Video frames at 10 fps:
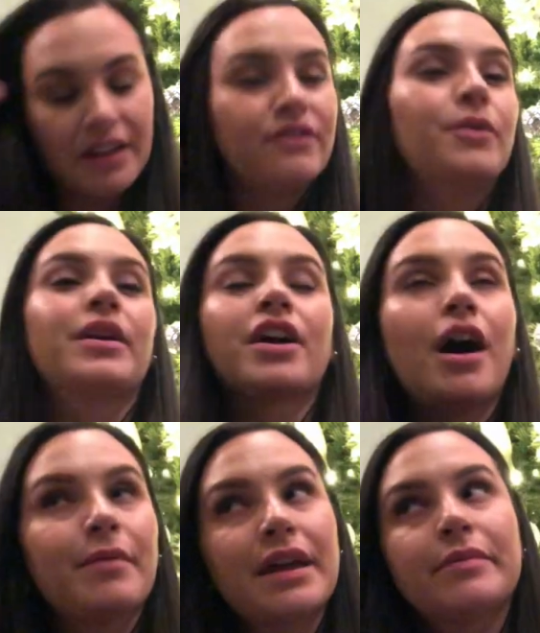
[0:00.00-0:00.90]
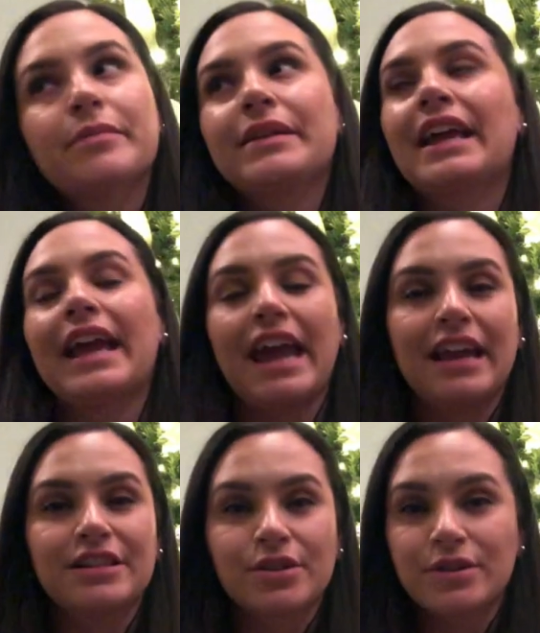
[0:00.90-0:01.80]
If you want to call me up and be like,
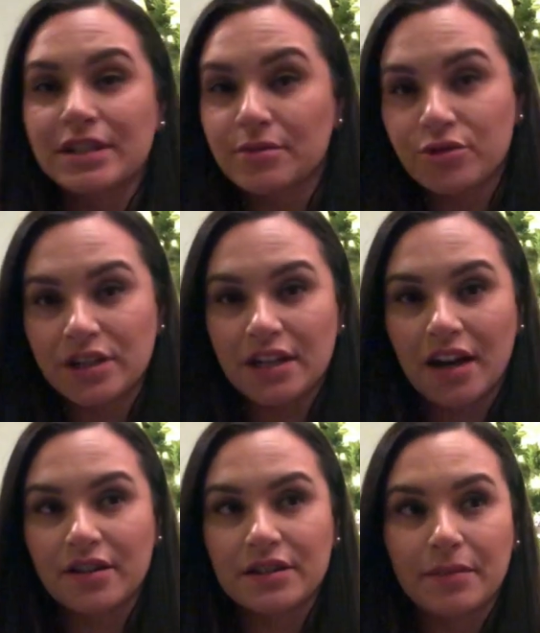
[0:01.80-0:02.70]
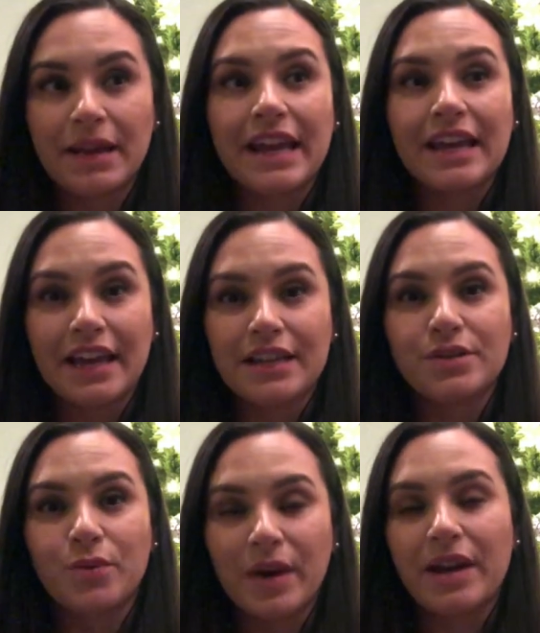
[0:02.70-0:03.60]
hey, let's go get some street tacos, I'm like,
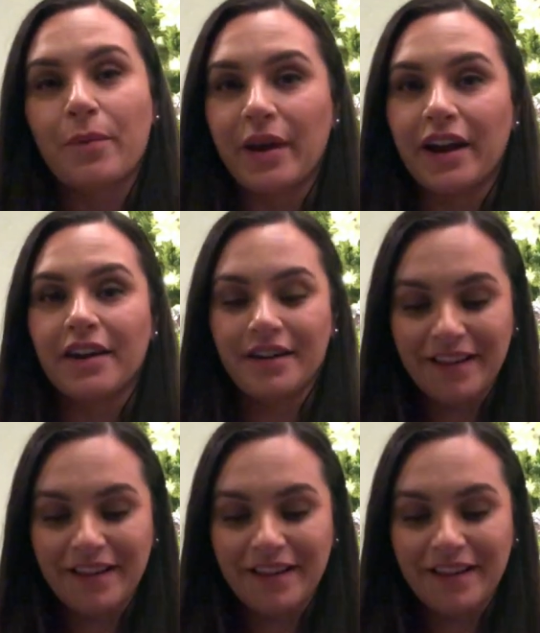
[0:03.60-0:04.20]
yes, when and where.